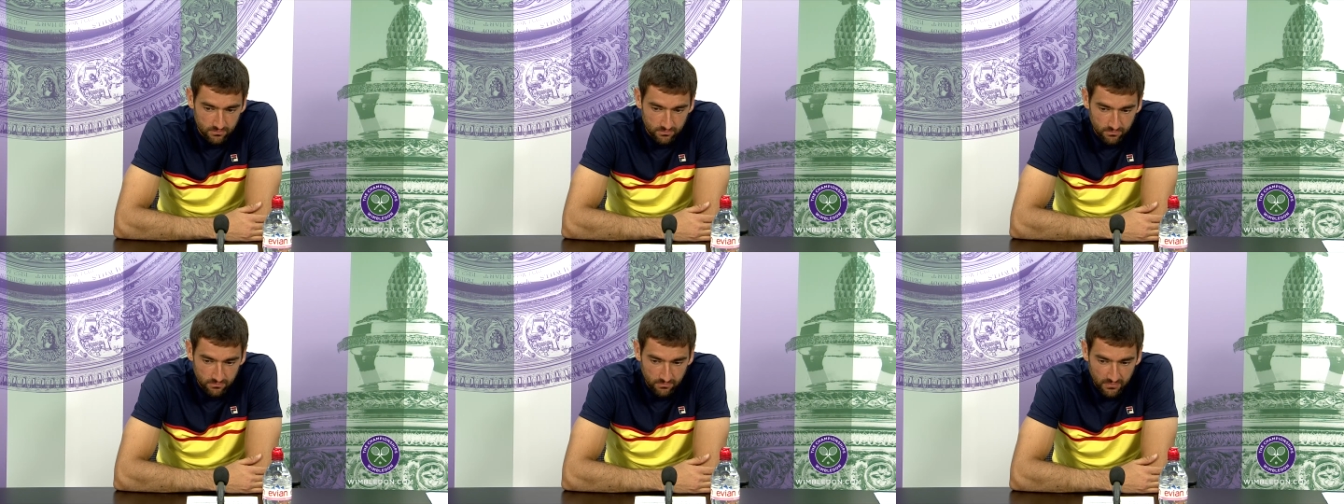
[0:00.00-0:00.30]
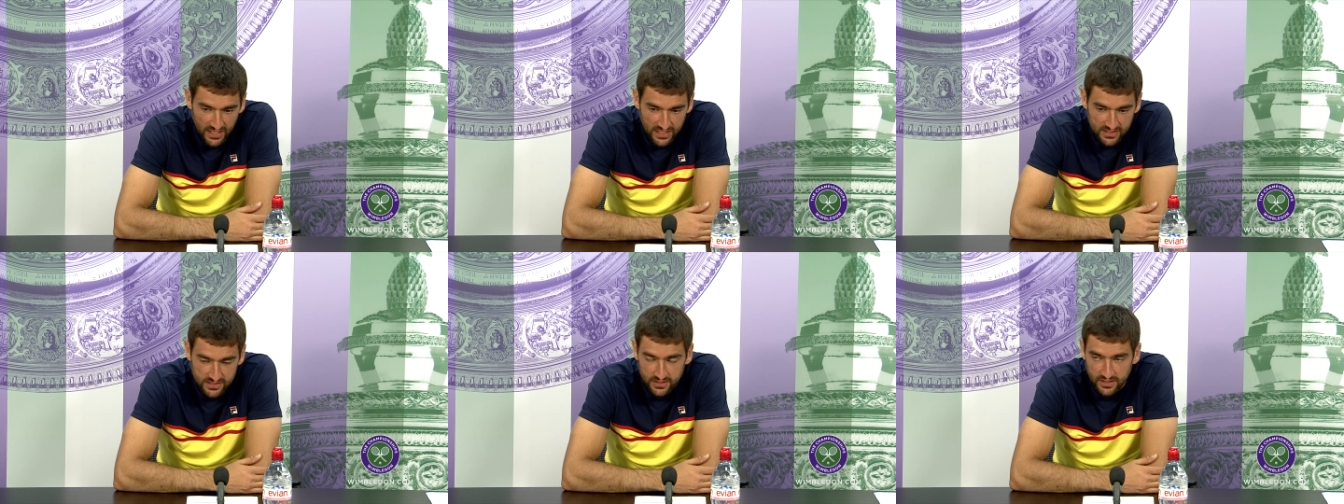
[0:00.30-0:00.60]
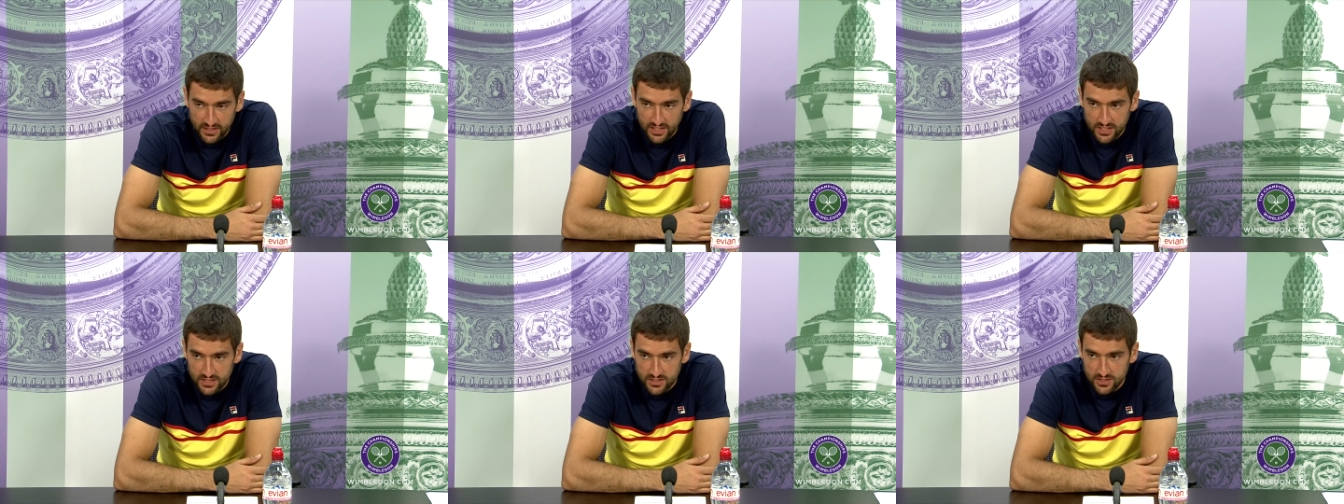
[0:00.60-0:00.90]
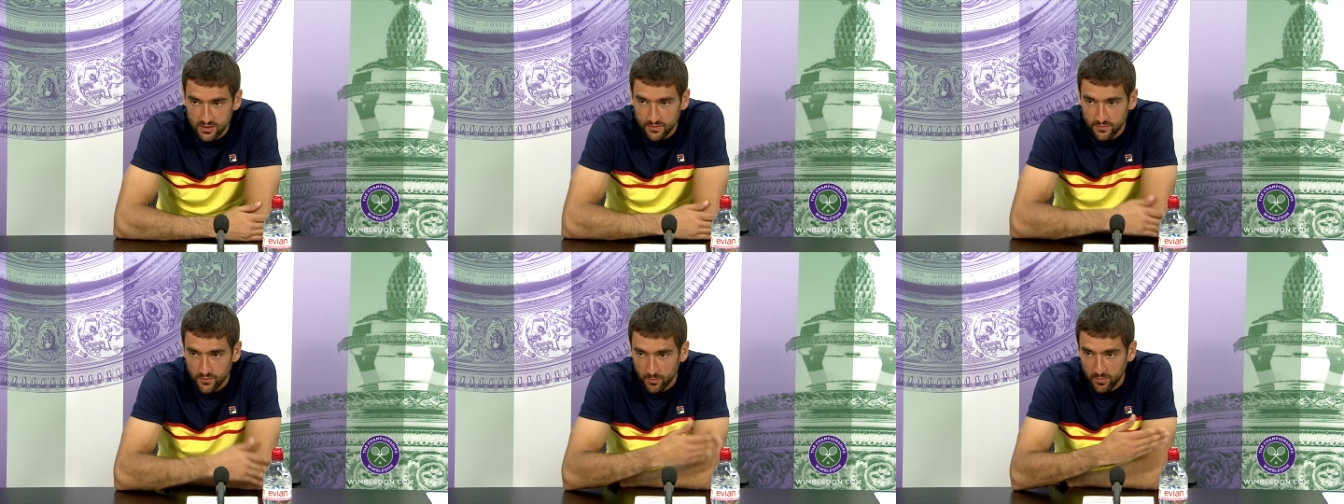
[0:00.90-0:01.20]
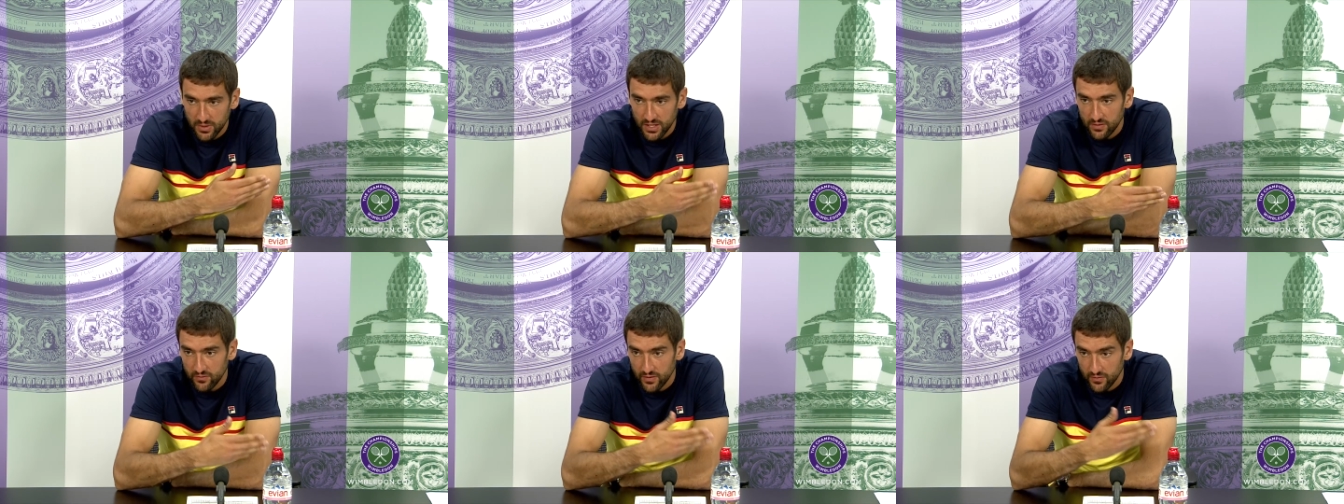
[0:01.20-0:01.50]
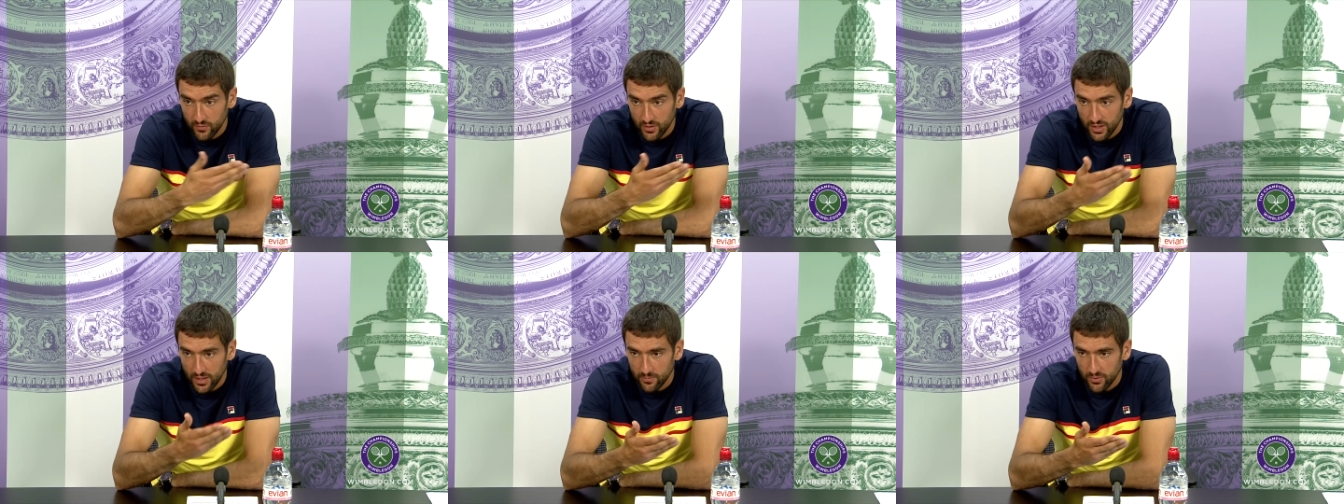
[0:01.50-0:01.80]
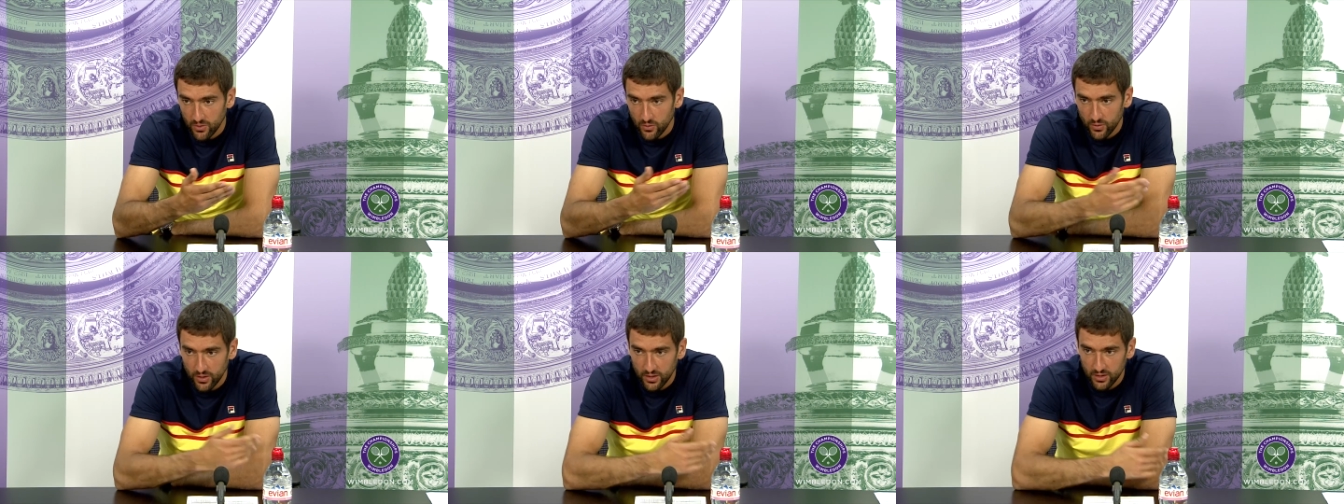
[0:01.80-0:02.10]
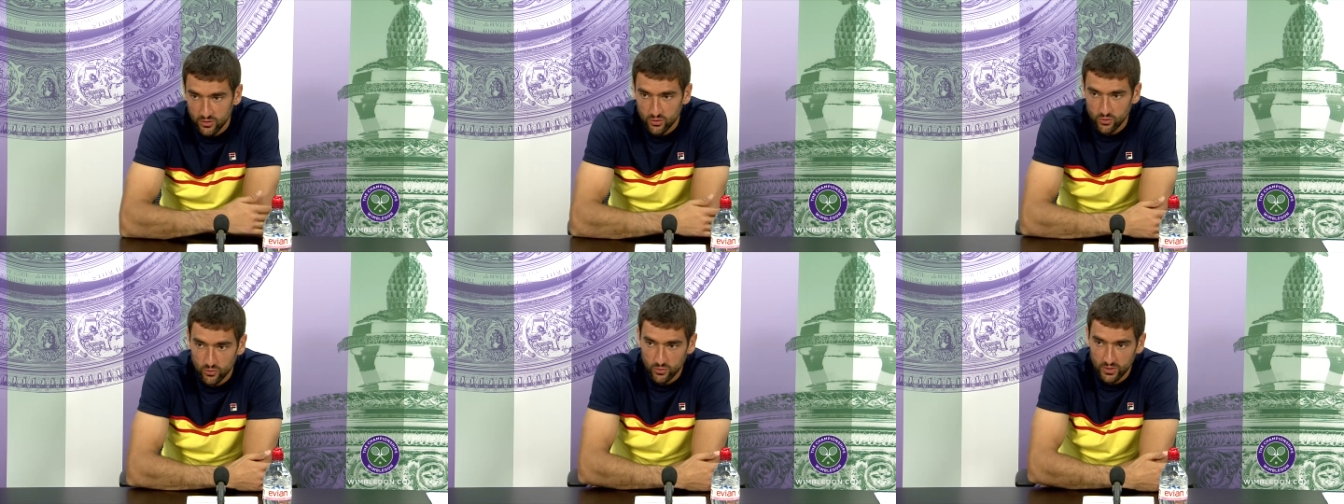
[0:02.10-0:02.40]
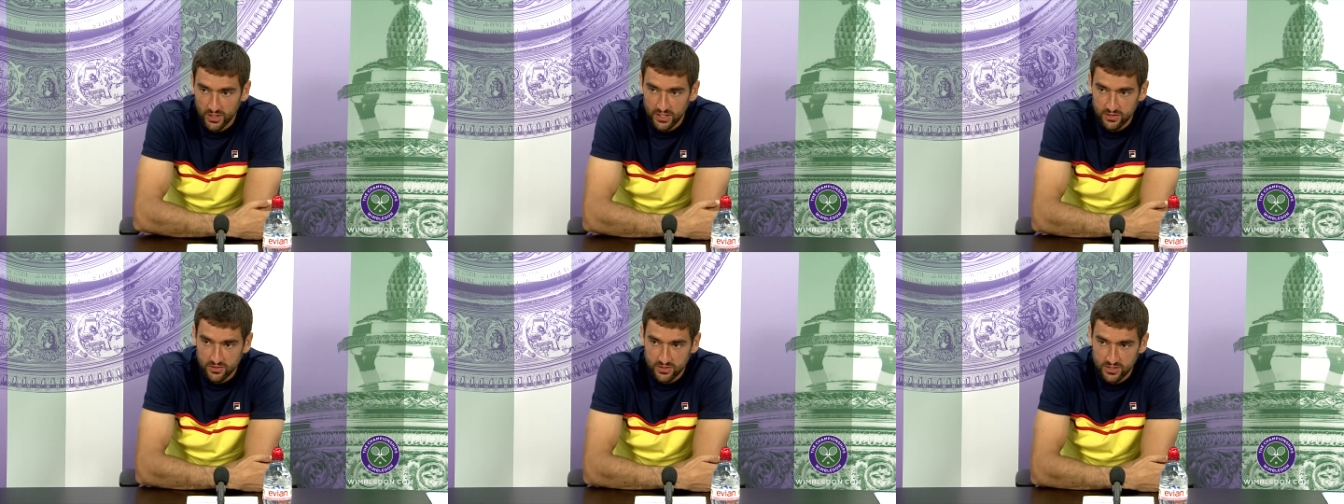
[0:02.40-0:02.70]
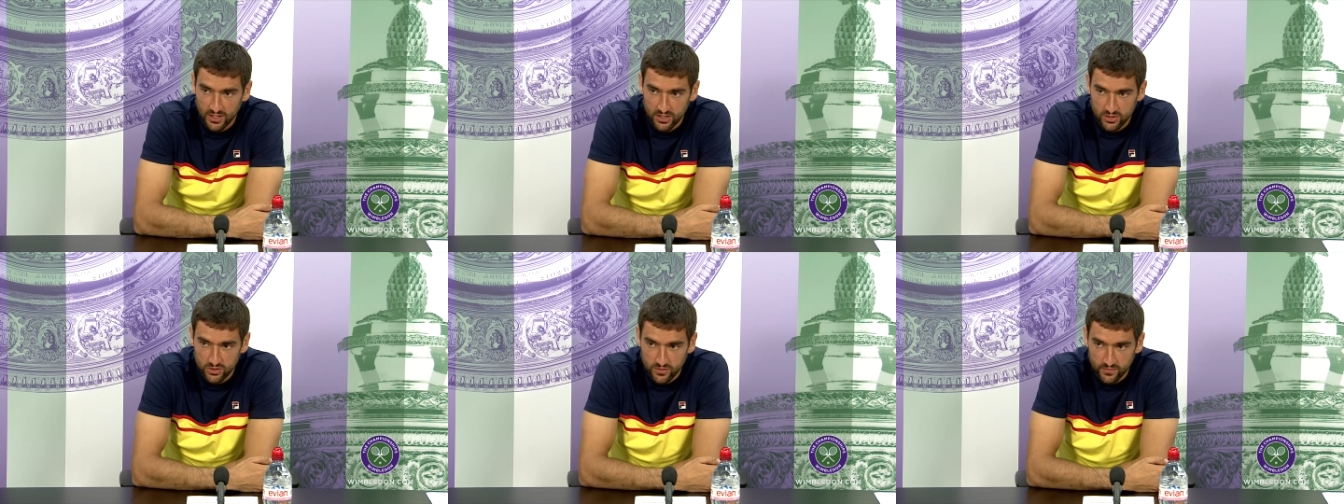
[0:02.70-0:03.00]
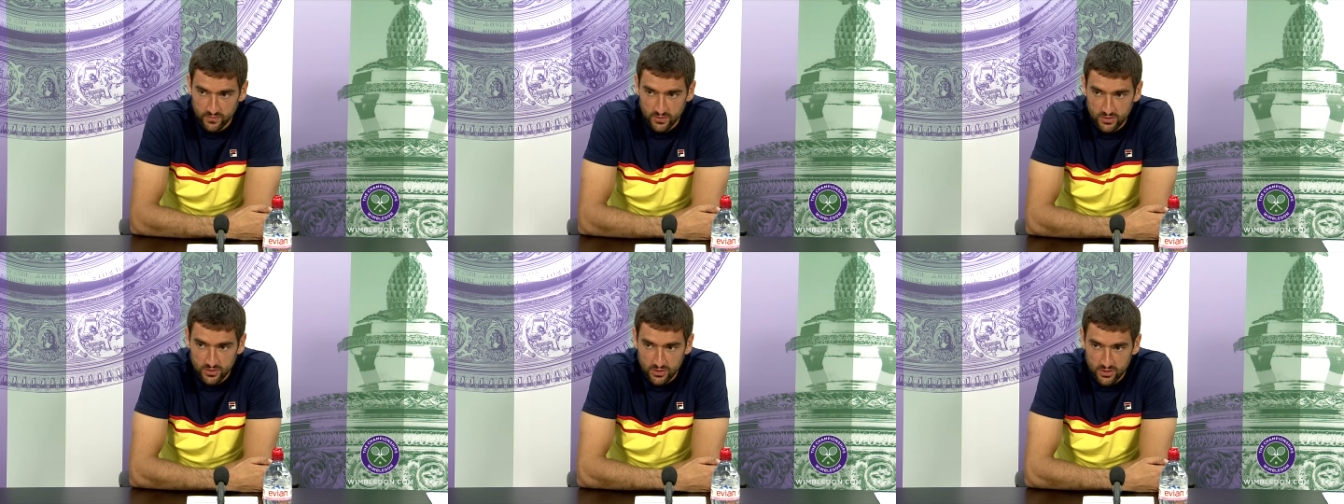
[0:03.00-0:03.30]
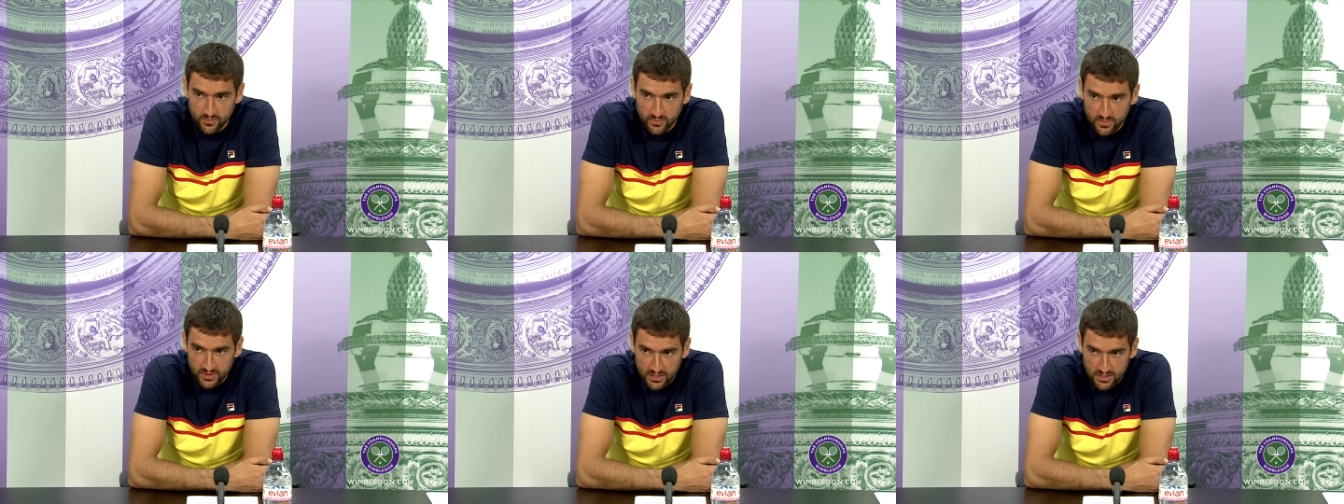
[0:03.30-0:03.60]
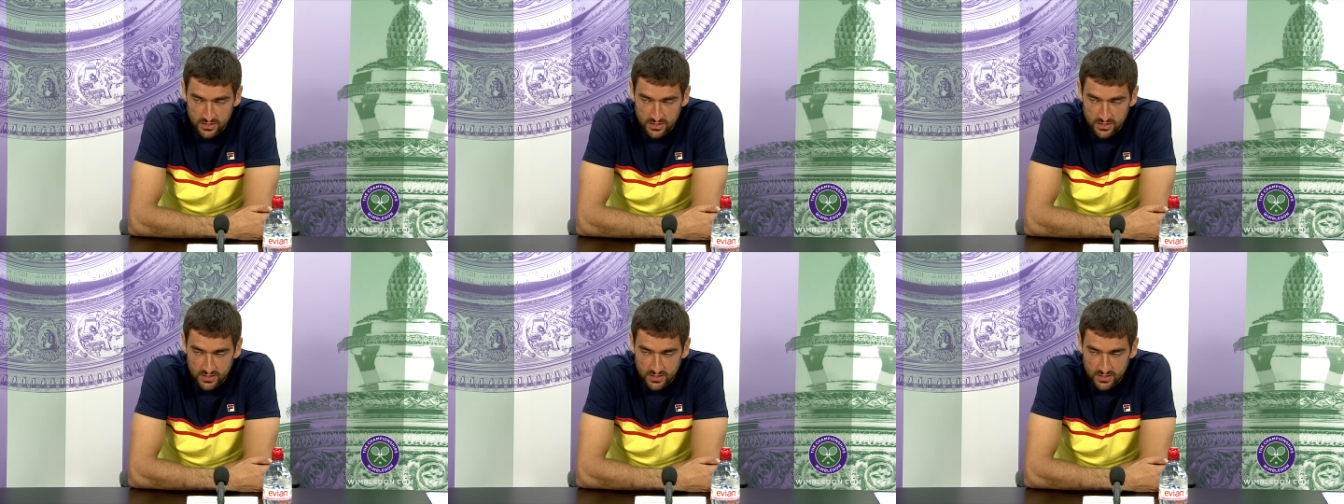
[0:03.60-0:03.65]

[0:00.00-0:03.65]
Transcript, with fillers: makes it easier for me, even when I'm going to later stages of the tournament,